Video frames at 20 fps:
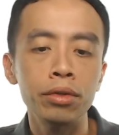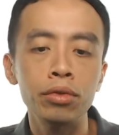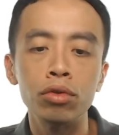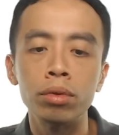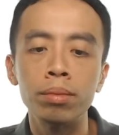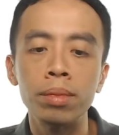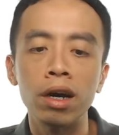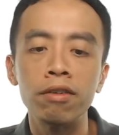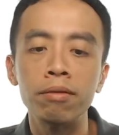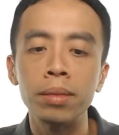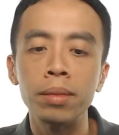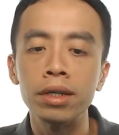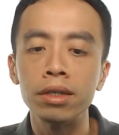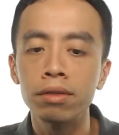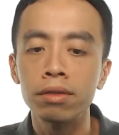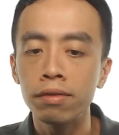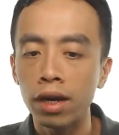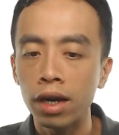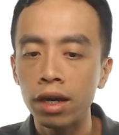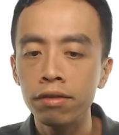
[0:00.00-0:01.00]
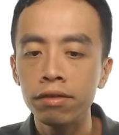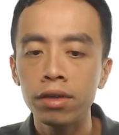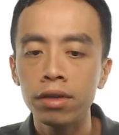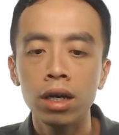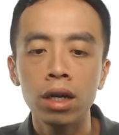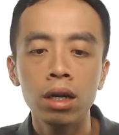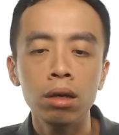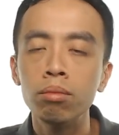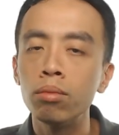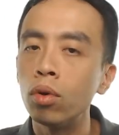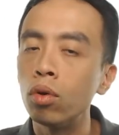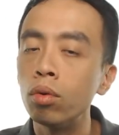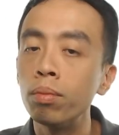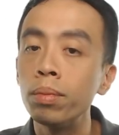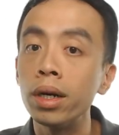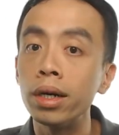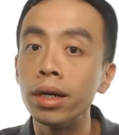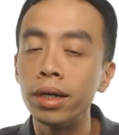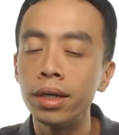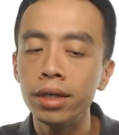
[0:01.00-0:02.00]
to the power of minus 5 mole
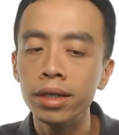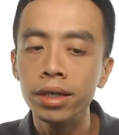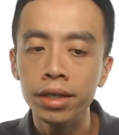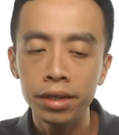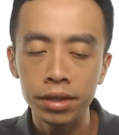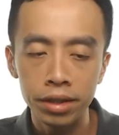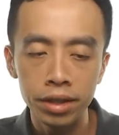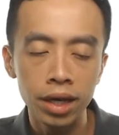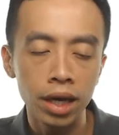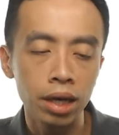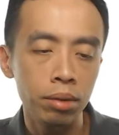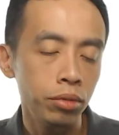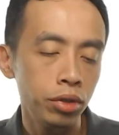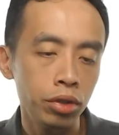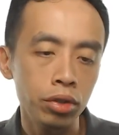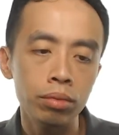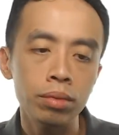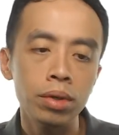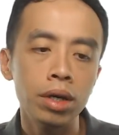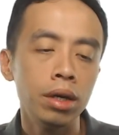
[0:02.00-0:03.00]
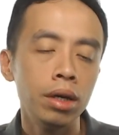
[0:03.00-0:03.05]
per dm cube.